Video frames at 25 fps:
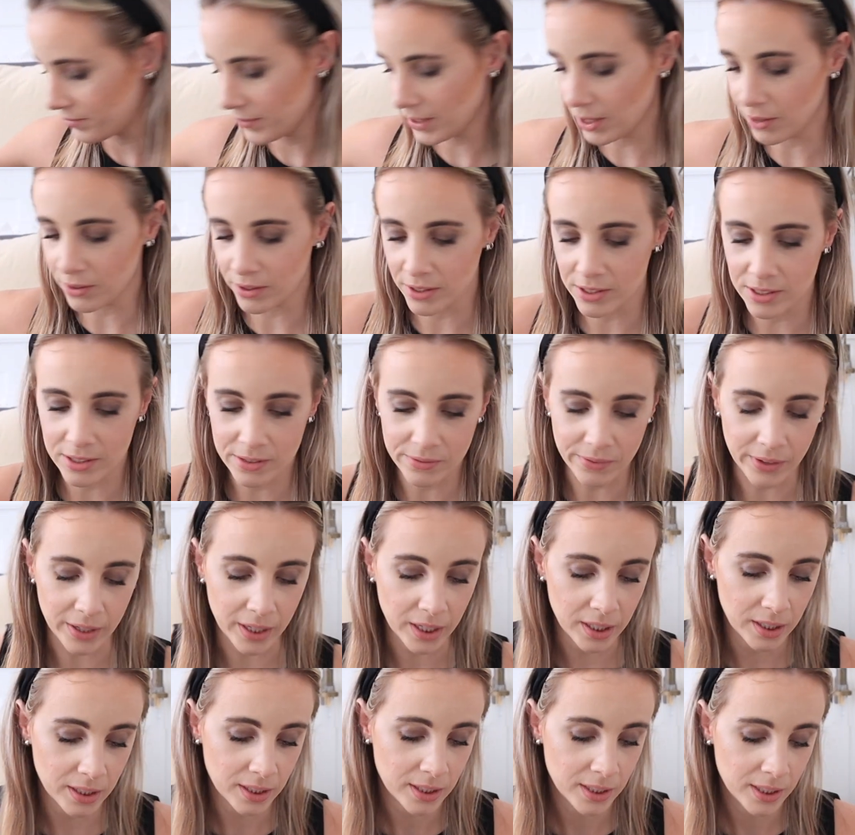Now this is
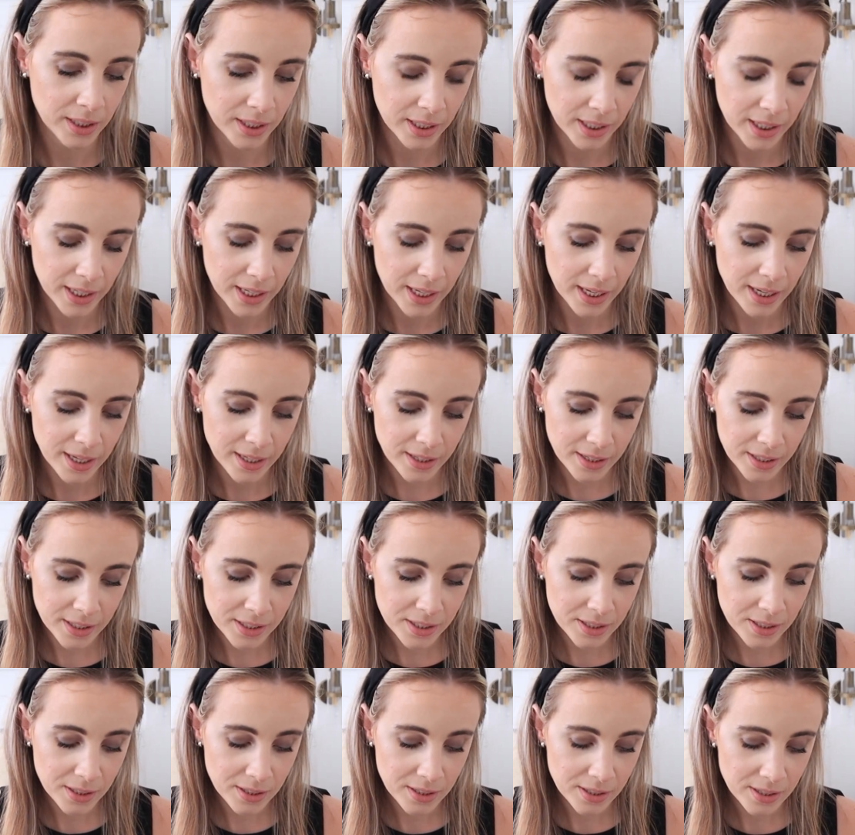funny.
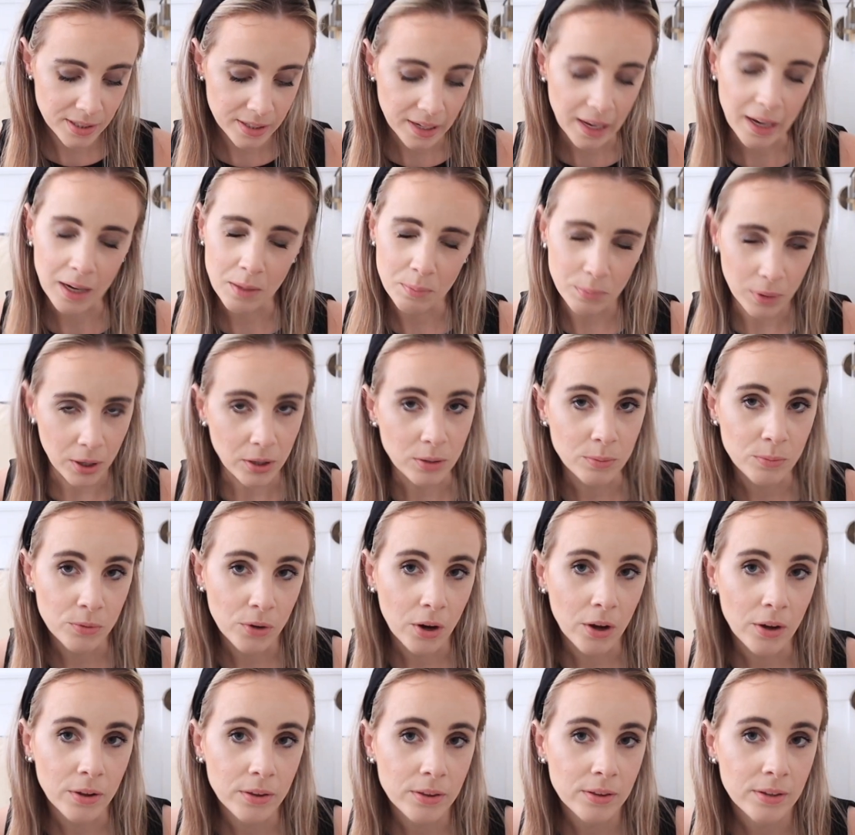This is like bone
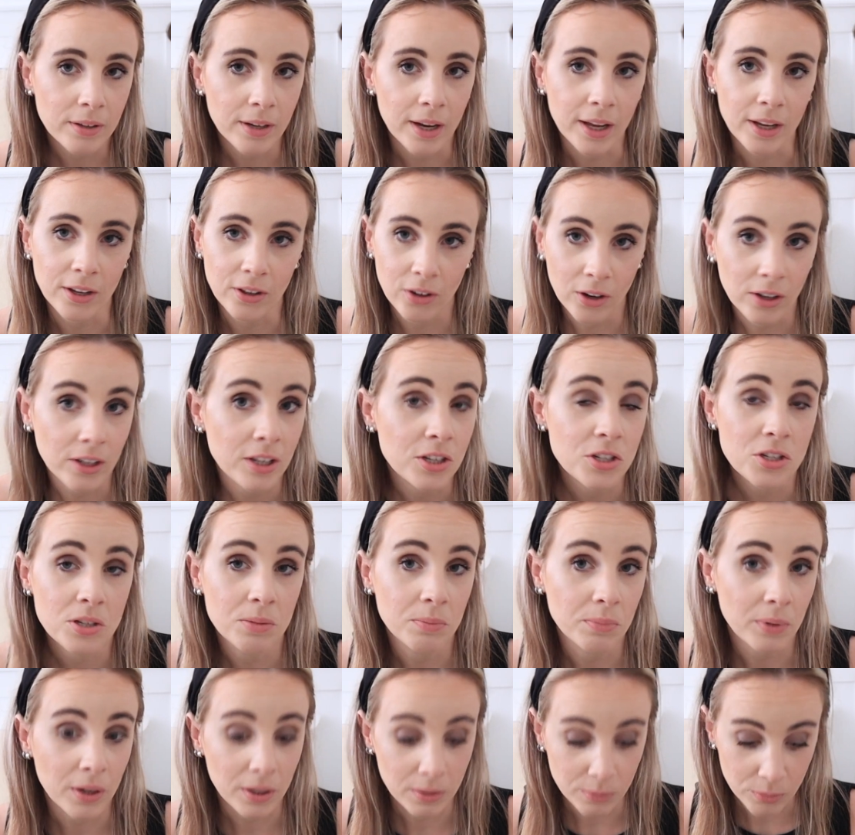broth, like collagen
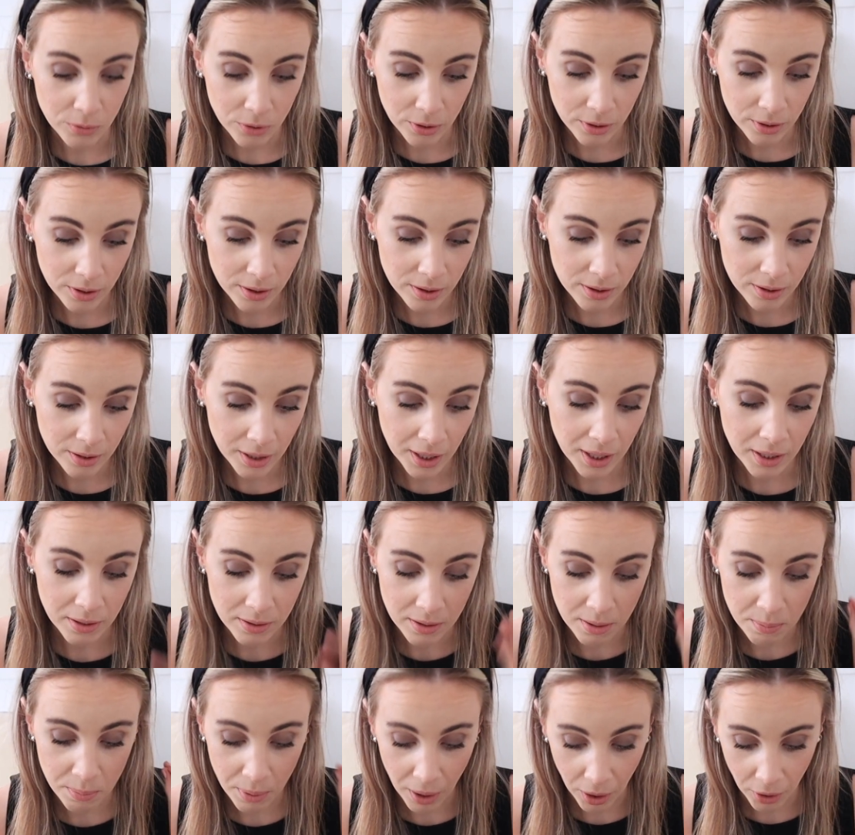bone broth
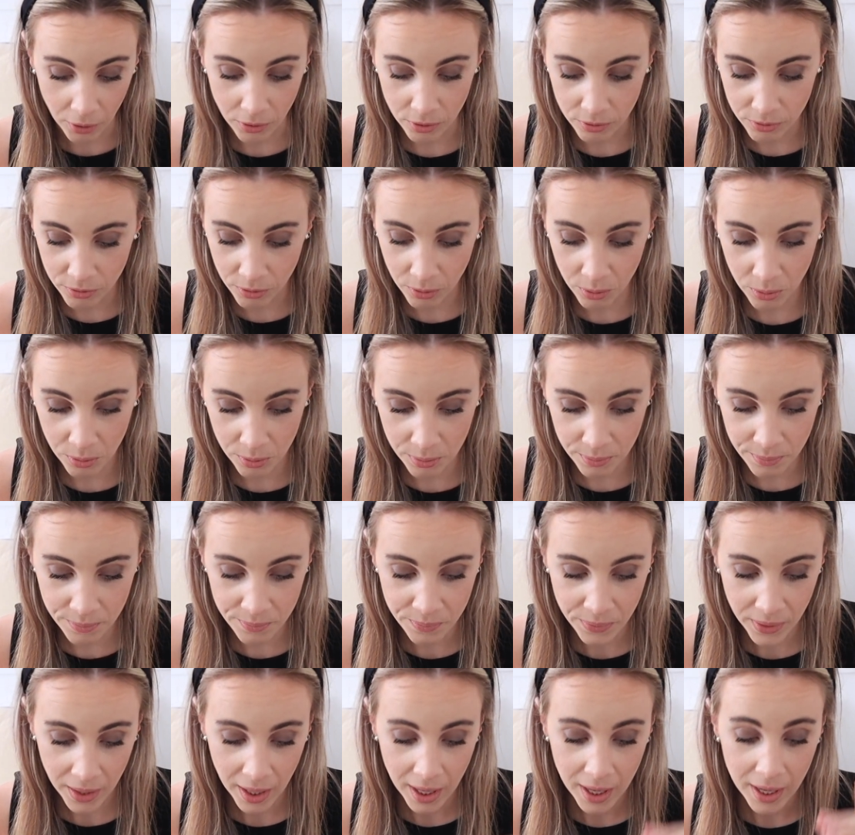in powder
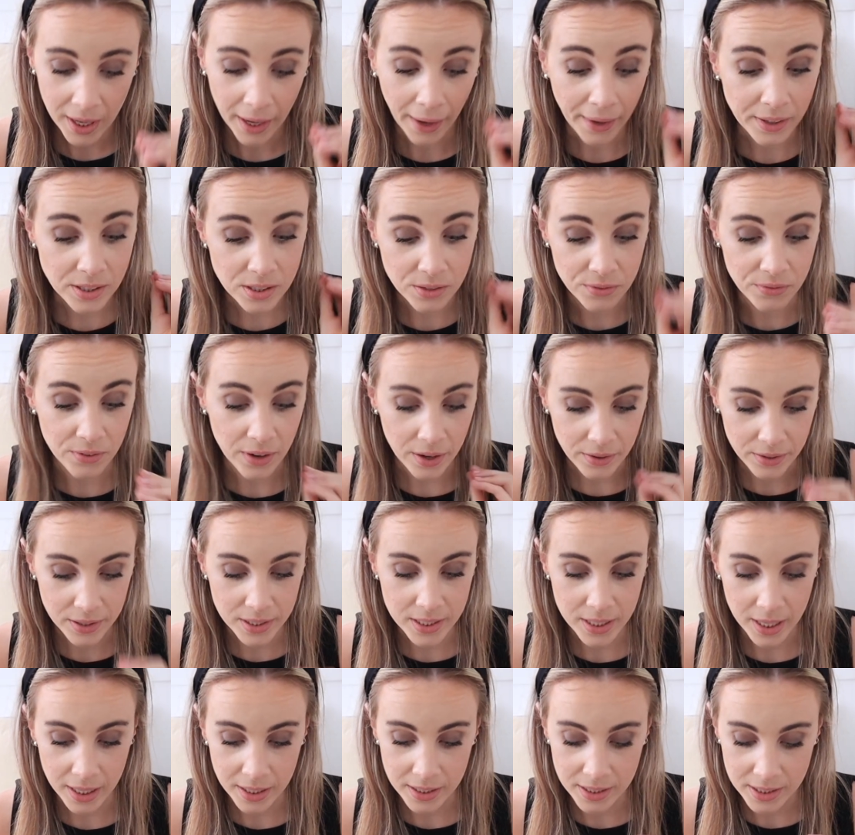form. It's very
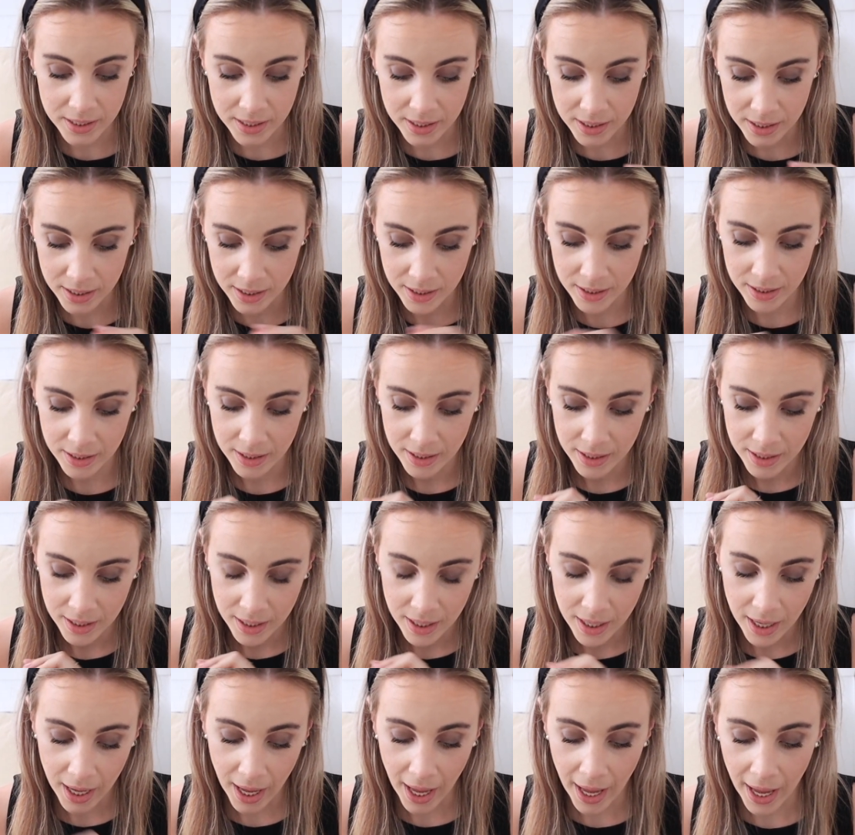tasty,
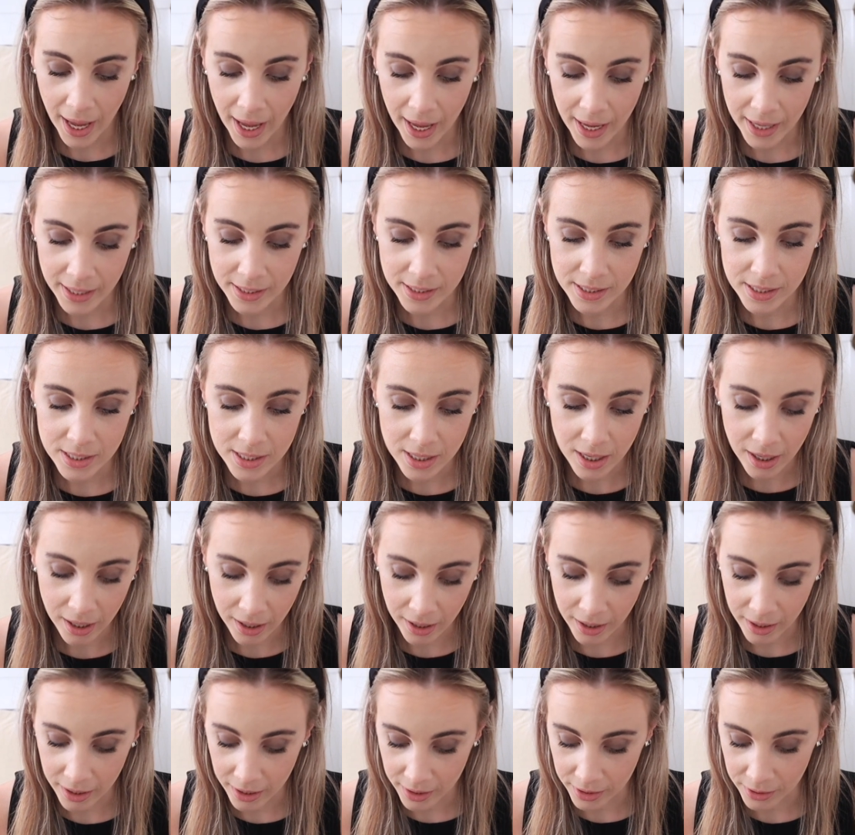and
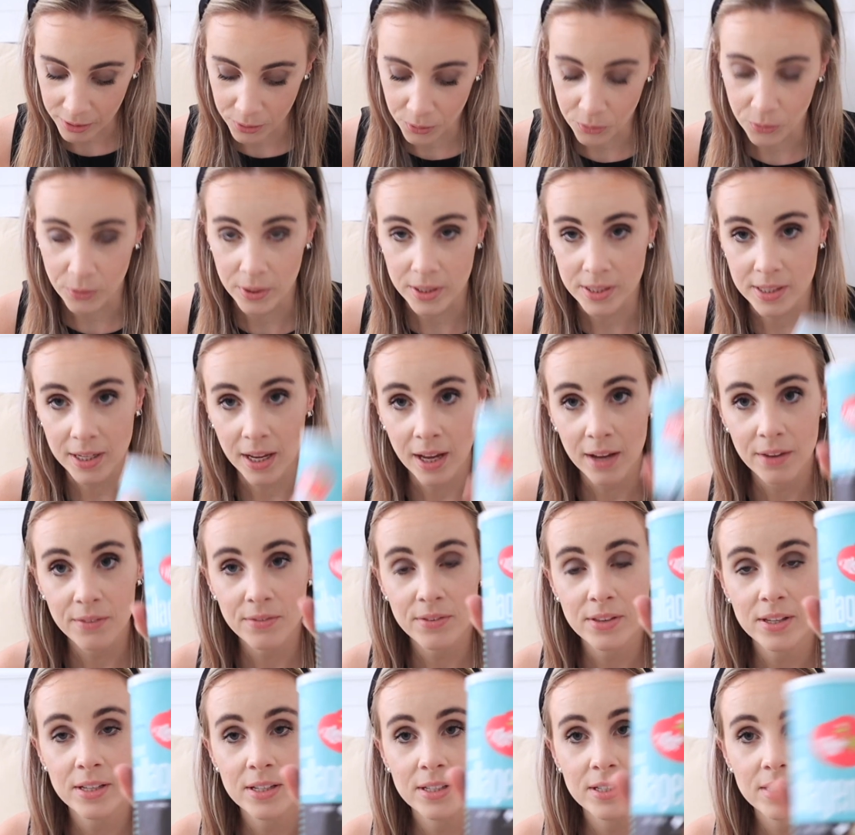I always have
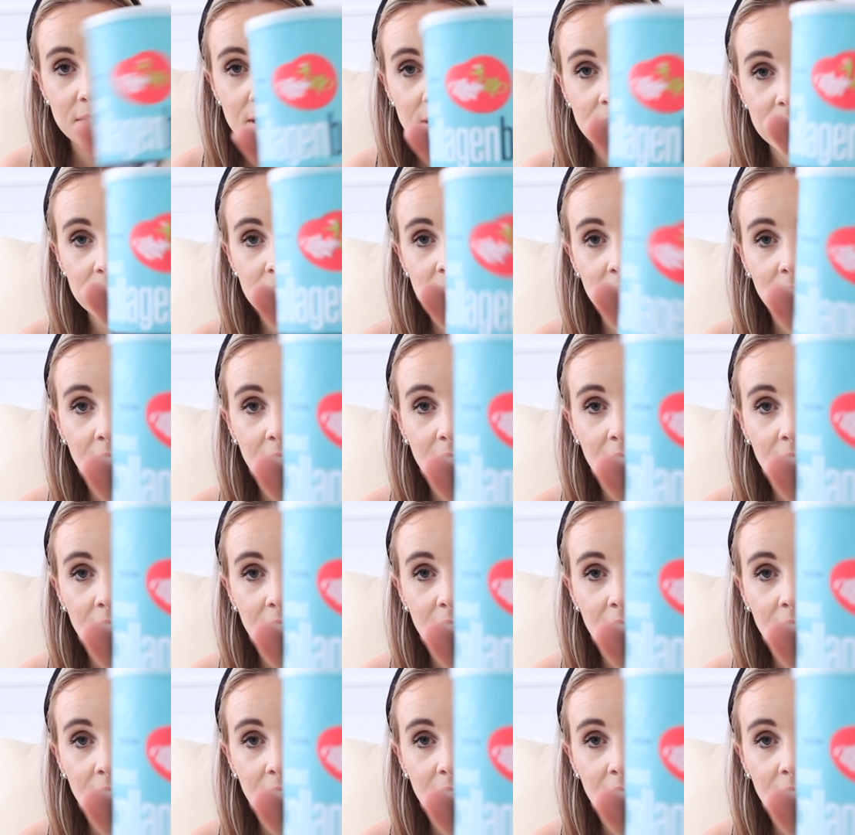this